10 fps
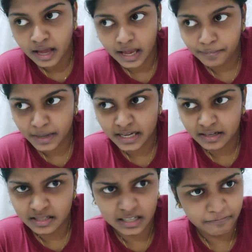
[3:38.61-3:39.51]
and my
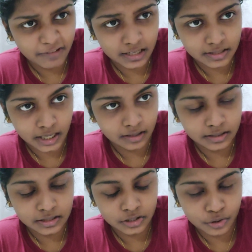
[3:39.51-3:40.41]
sleep wake cycle
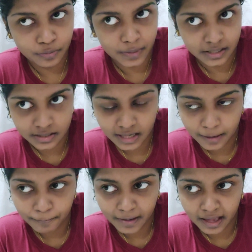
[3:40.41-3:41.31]
is so messed up